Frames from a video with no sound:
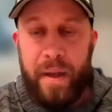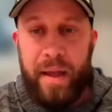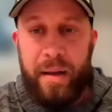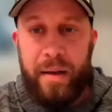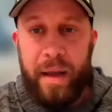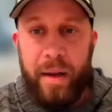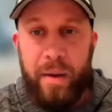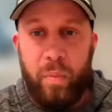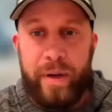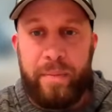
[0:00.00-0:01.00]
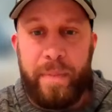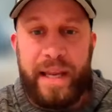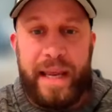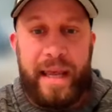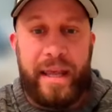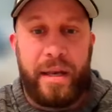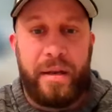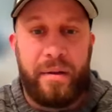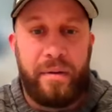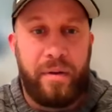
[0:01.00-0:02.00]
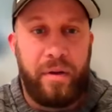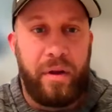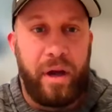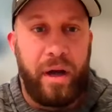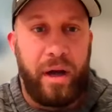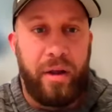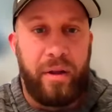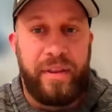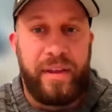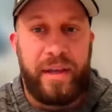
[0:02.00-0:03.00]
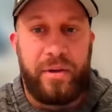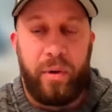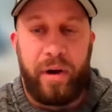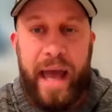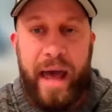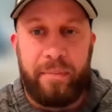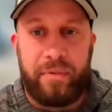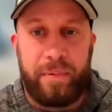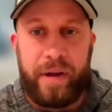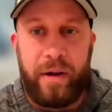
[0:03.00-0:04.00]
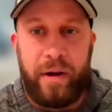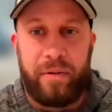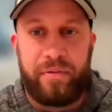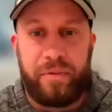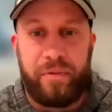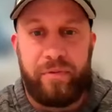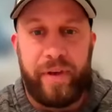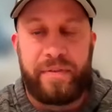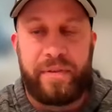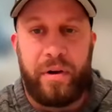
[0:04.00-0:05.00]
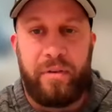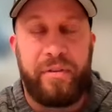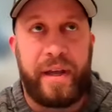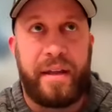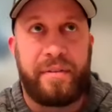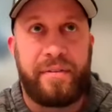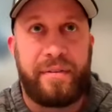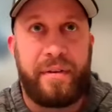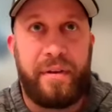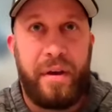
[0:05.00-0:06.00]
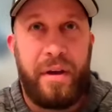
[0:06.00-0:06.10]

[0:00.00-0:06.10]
and we'd be in the York Adams playoffs. Good. Facing off against